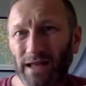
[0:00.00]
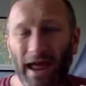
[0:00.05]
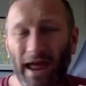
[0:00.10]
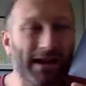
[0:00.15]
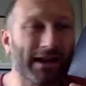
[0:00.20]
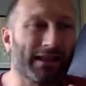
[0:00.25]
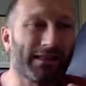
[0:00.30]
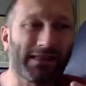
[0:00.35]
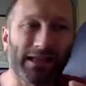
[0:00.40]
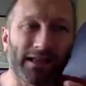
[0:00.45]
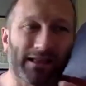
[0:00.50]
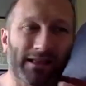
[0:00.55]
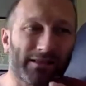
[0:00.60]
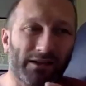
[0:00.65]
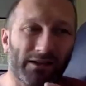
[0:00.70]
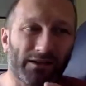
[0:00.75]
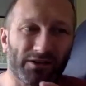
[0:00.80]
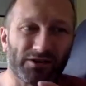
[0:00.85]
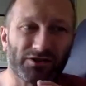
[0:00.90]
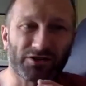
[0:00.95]
anything
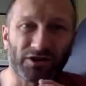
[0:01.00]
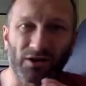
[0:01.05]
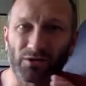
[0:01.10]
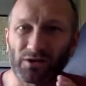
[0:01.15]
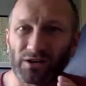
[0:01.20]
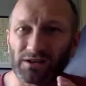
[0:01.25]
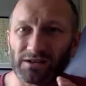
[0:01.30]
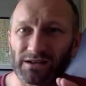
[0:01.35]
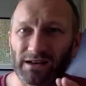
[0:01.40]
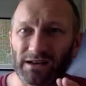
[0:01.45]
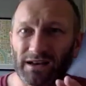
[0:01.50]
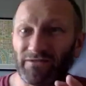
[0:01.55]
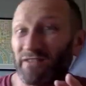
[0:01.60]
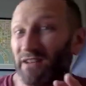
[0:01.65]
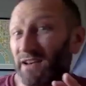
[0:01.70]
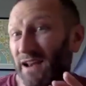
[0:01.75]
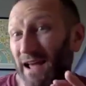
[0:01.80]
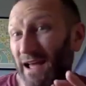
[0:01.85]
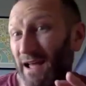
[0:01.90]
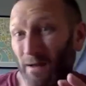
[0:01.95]
that the show can deliver
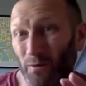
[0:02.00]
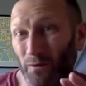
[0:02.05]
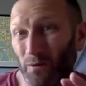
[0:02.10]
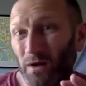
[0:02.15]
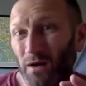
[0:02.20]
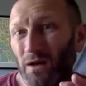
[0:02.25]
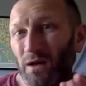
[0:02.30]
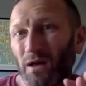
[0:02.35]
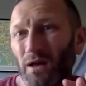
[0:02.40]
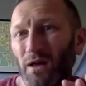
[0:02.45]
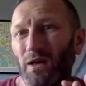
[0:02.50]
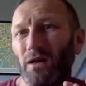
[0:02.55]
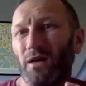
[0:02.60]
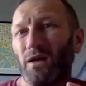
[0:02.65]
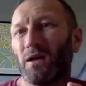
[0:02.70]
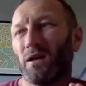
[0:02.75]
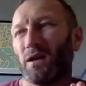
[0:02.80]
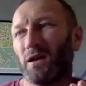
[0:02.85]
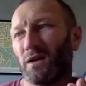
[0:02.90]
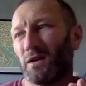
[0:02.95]
now.
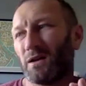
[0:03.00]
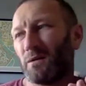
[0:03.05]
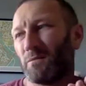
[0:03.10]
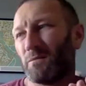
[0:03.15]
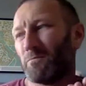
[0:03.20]
I